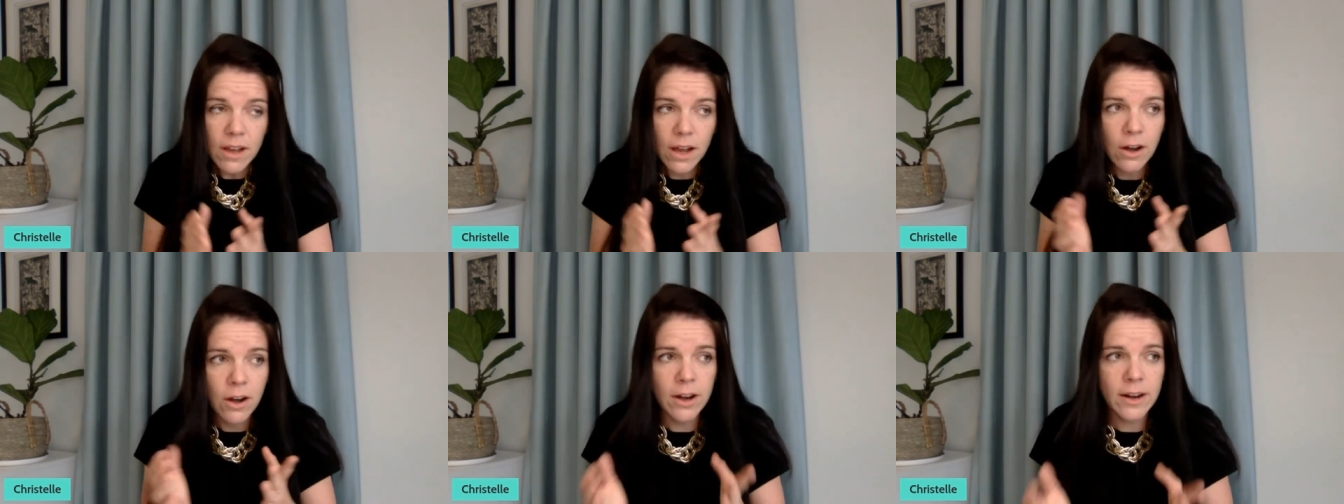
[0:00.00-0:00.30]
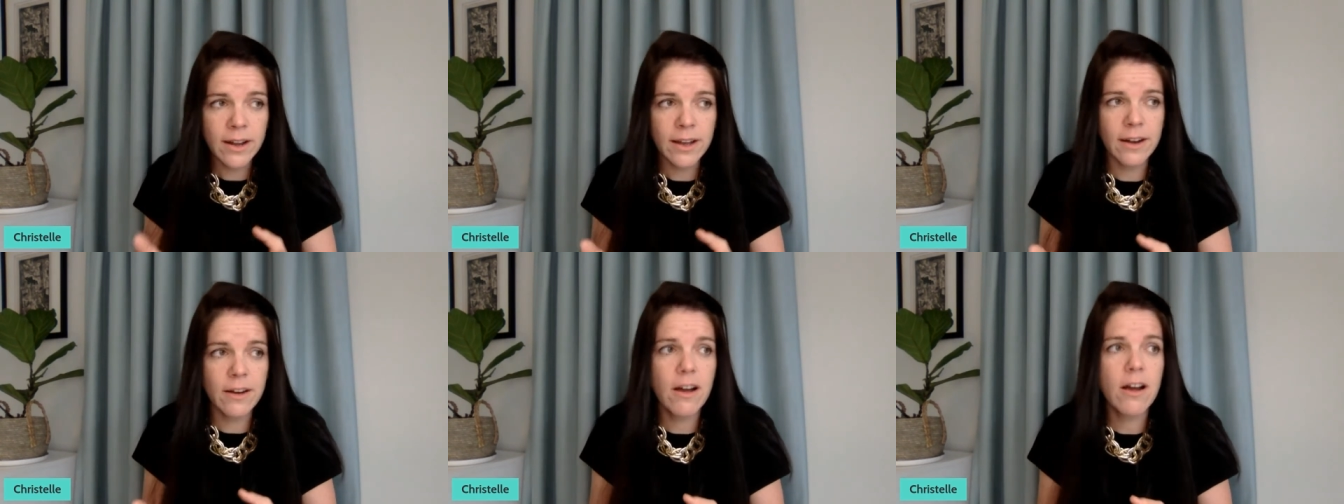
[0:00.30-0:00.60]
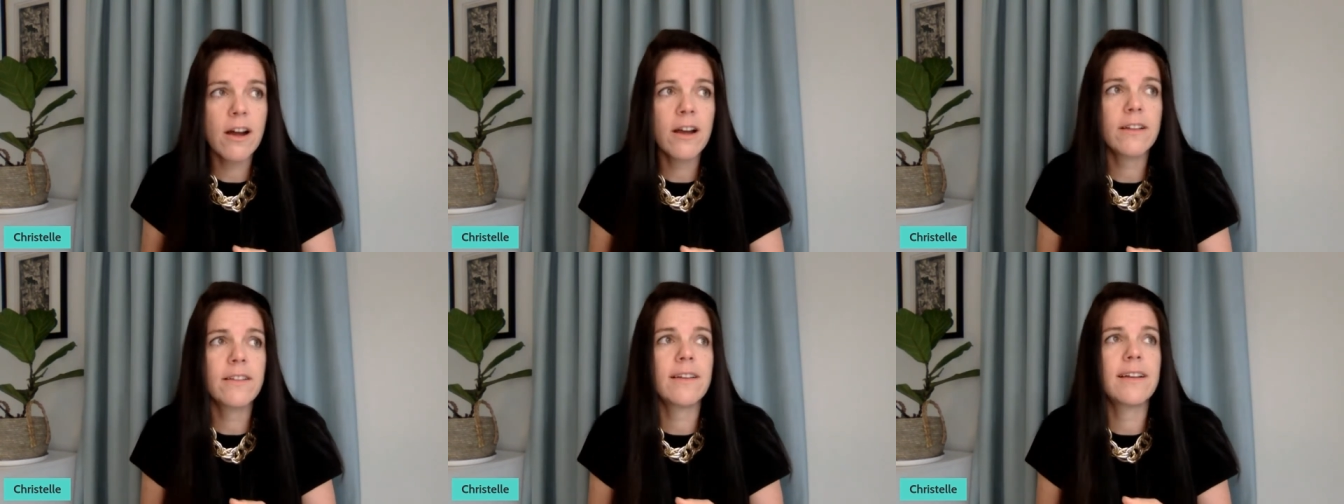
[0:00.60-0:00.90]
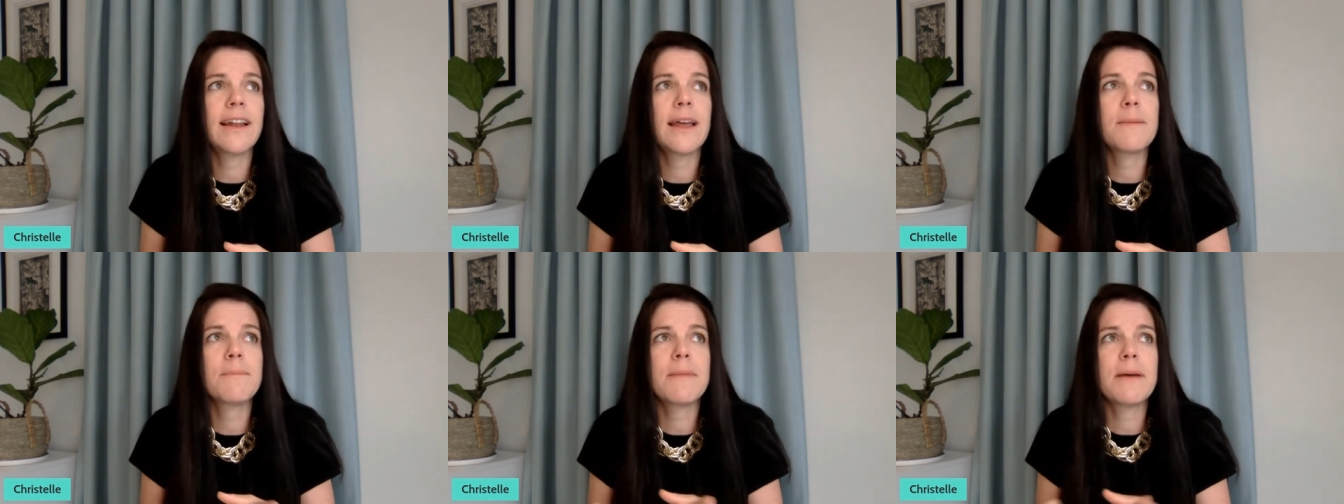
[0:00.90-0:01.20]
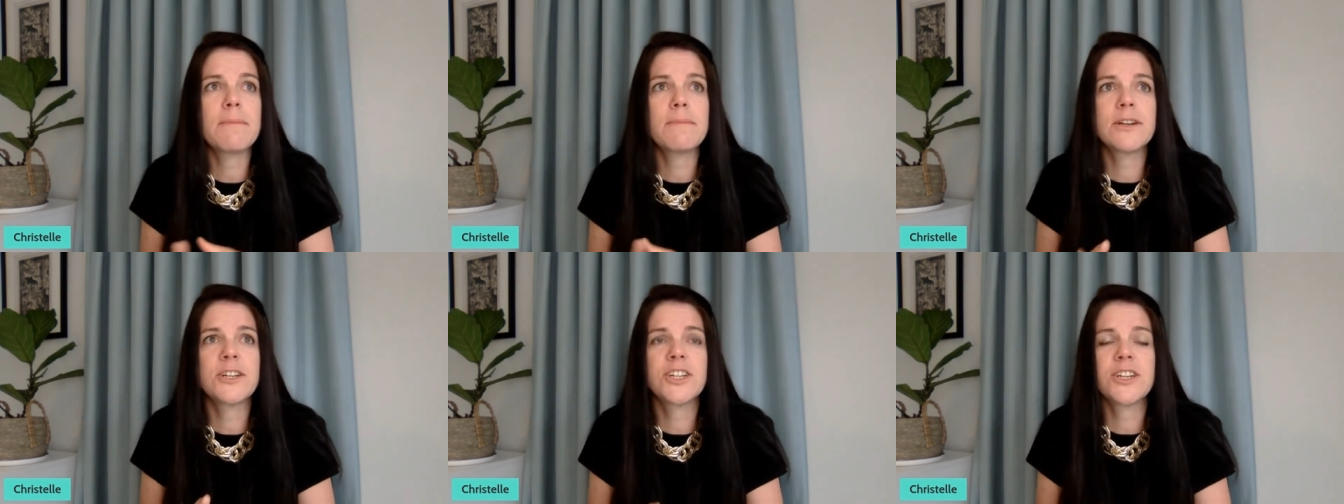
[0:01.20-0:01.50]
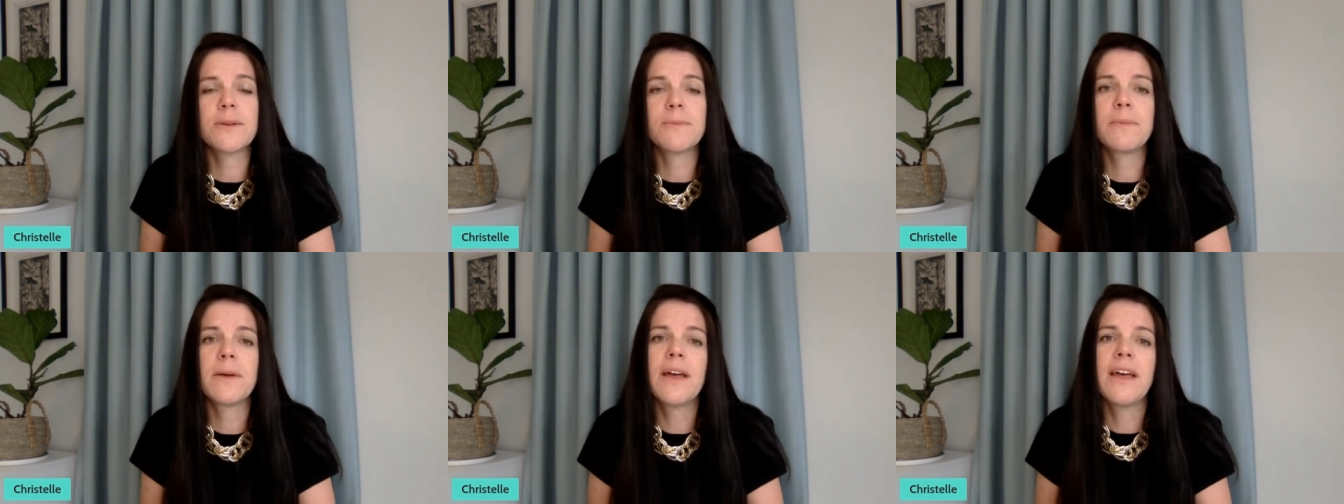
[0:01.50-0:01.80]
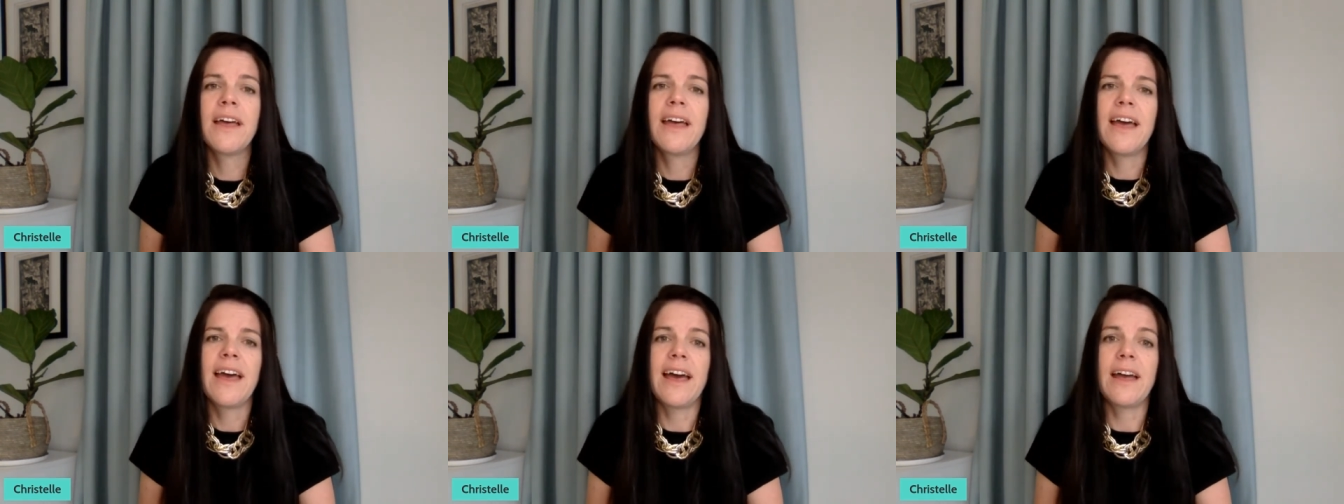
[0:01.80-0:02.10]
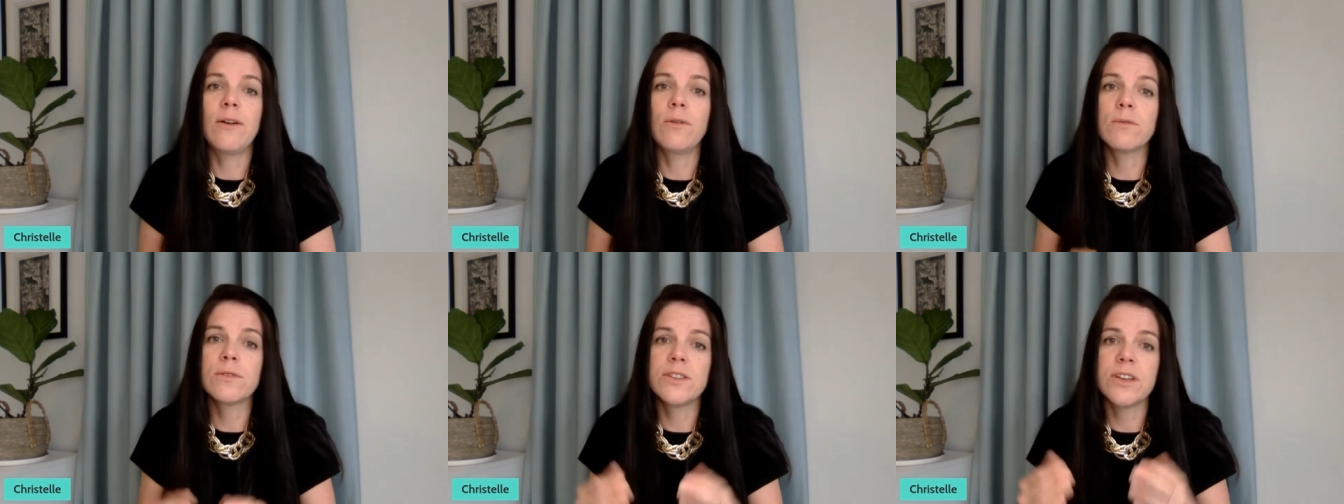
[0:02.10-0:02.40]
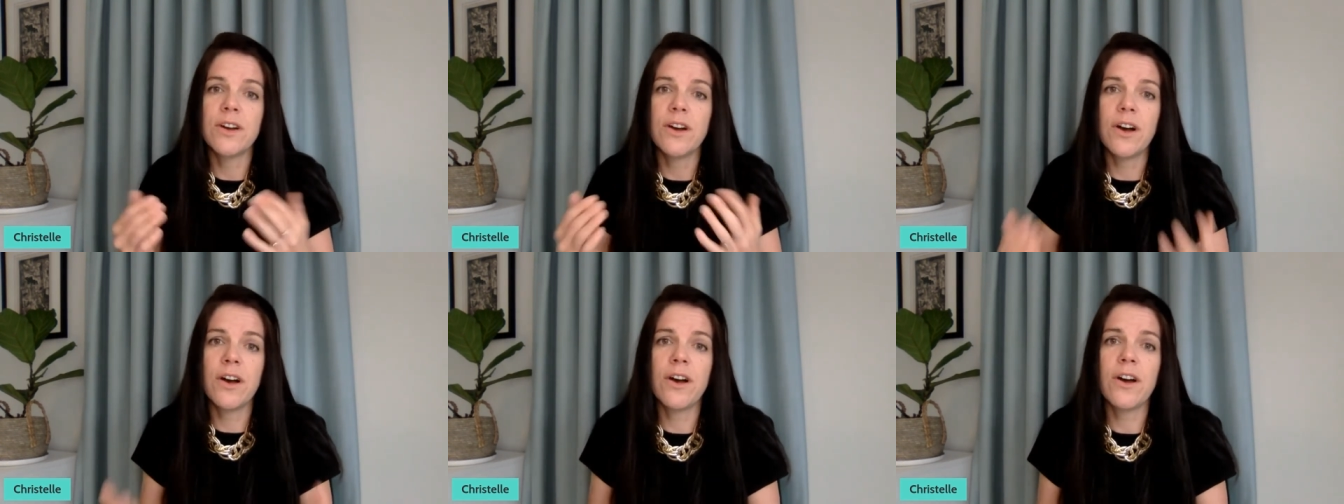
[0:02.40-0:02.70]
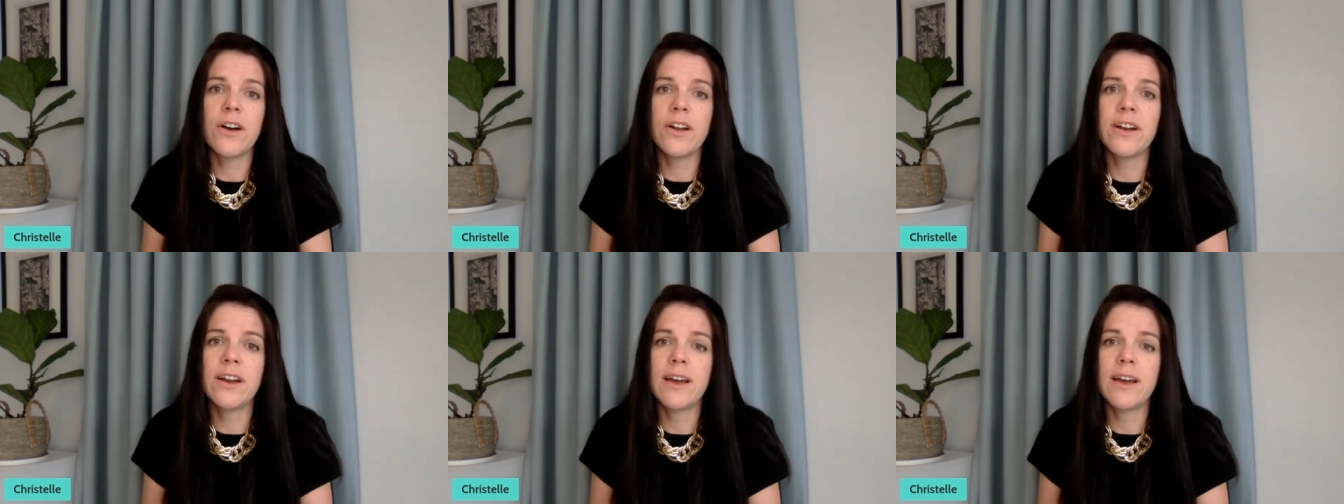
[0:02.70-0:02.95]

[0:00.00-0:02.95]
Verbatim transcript: our online art club membership, and also our